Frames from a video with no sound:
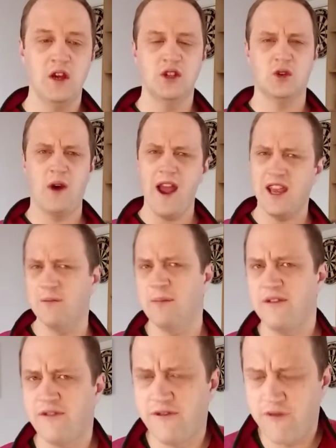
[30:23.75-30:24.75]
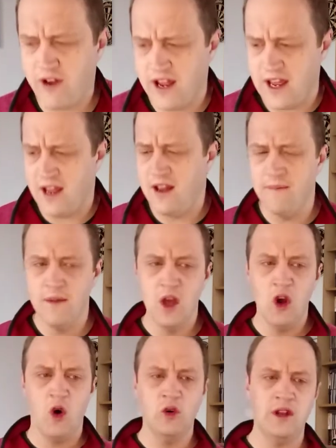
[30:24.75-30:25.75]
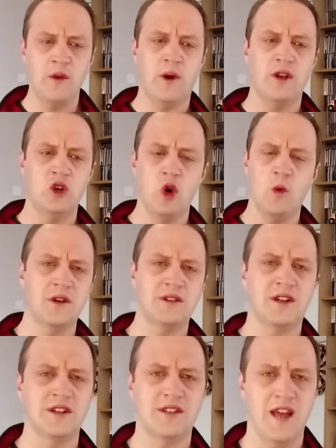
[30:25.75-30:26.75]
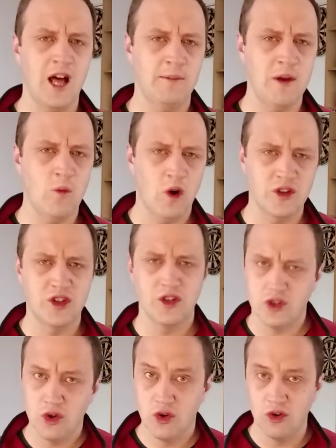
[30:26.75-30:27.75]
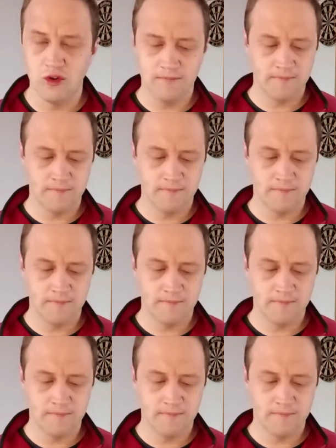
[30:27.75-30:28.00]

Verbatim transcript: So I can be free only when no one can tell me what to do.